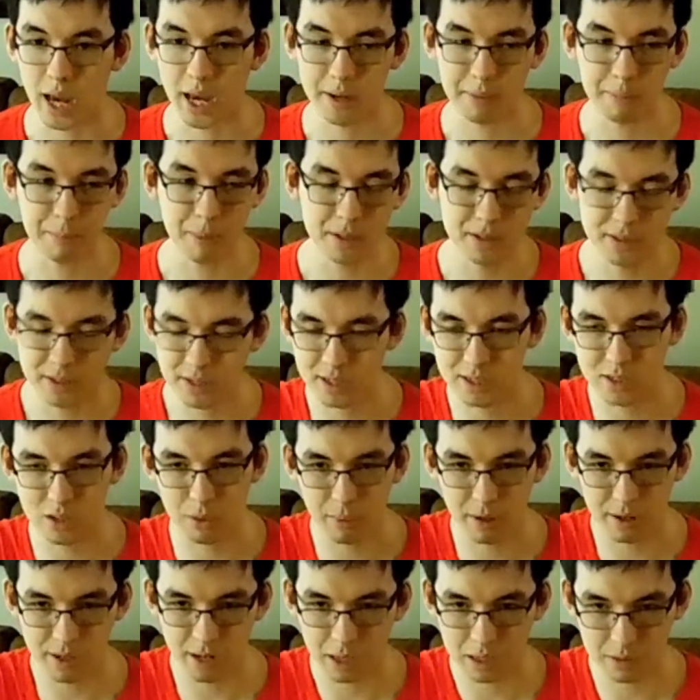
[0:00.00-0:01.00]
I mentioned this so
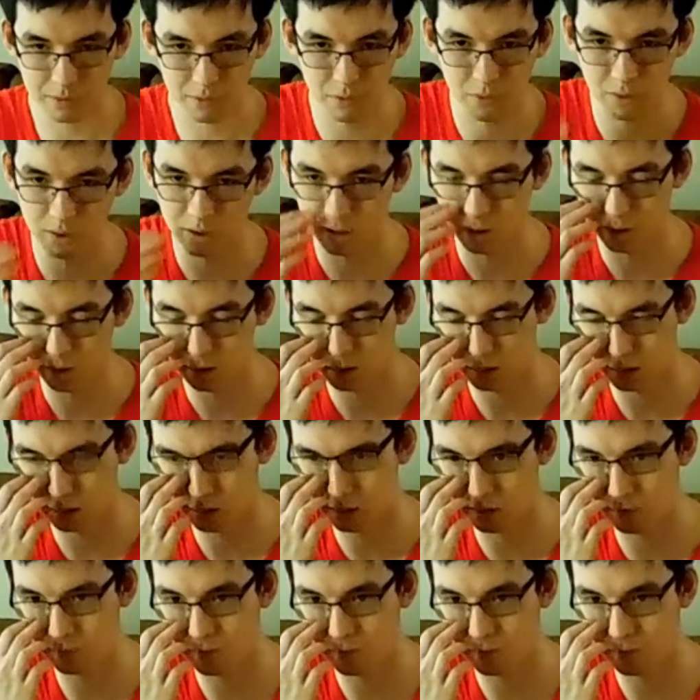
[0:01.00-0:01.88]
many times before earlier in